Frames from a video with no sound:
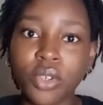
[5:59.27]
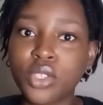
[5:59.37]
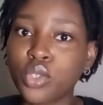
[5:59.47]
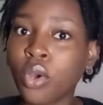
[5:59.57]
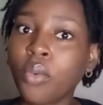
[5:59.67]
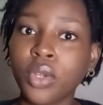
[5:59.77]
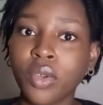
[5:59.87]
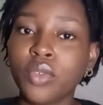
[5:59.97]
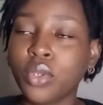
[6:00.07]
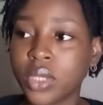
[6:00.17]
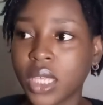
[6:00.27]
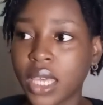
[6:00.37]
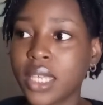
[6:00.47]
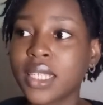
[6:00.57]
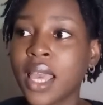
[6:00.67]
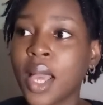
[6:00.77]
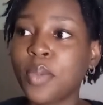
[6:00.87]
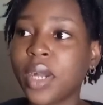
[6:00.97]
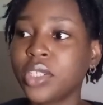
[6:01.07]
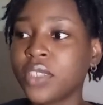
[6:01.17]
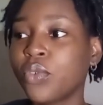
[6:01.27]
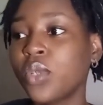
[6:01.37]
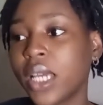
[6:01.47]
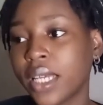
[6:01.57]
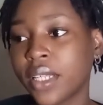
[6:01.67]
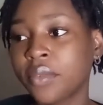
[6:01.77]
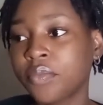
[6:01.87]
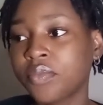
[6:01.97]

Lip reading: it's not one of those years. But I just feel like